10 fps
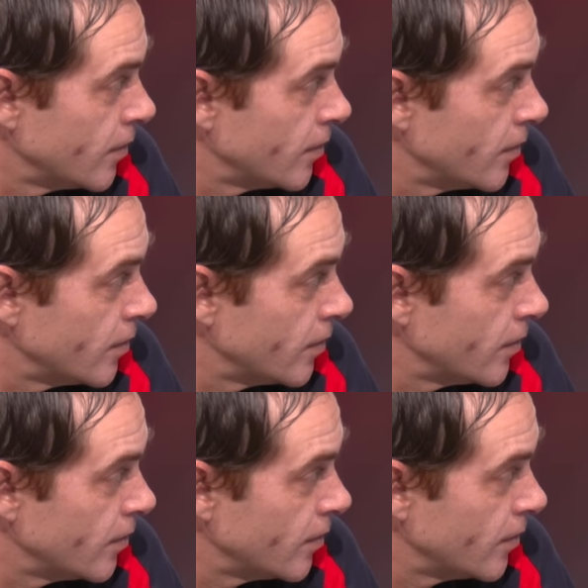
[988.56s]

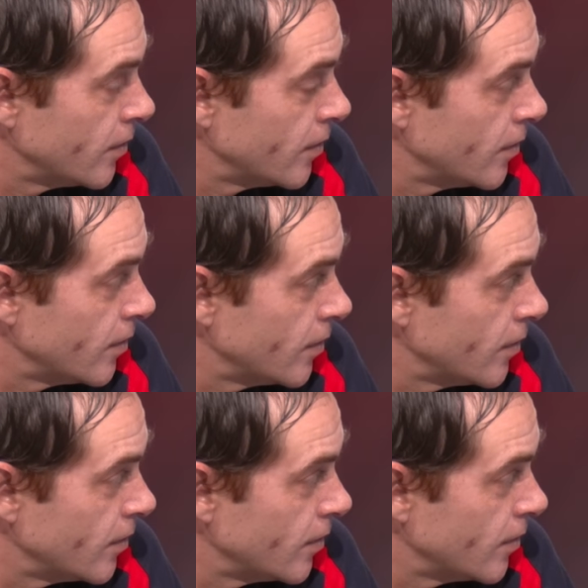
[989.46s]

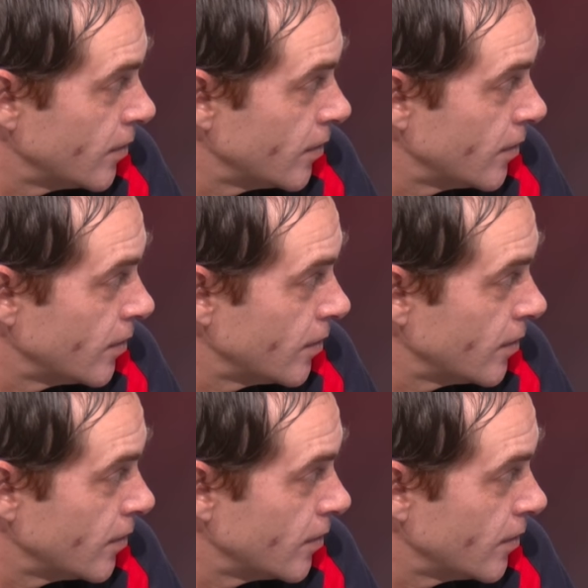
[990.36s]

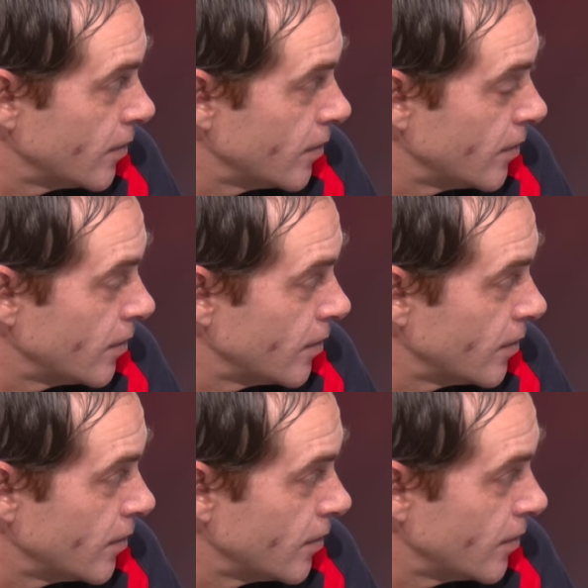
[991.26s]

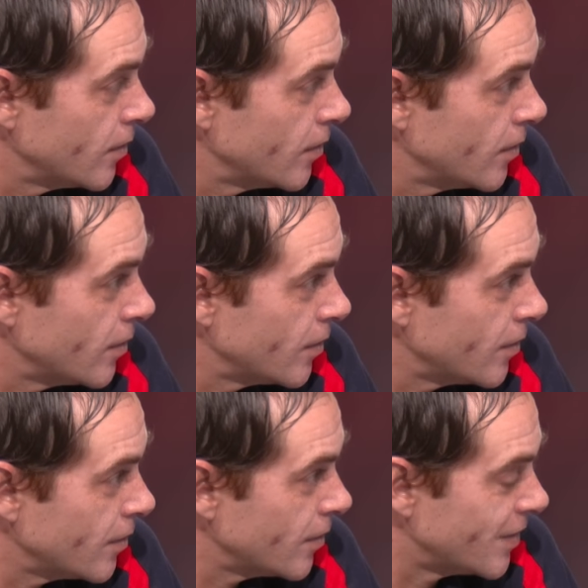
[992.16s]

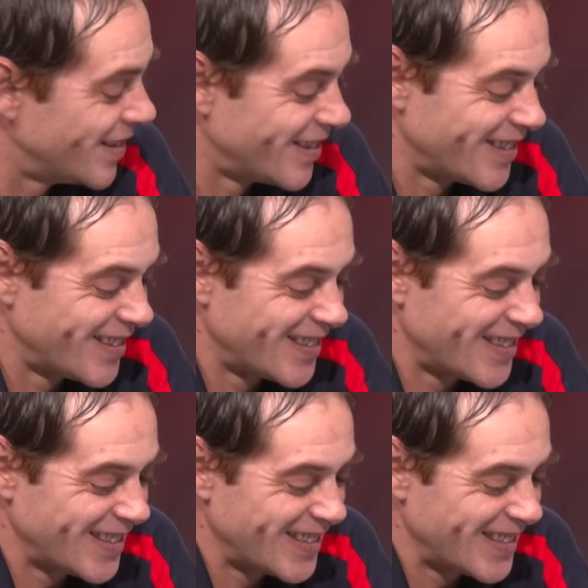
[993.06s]
[no speech]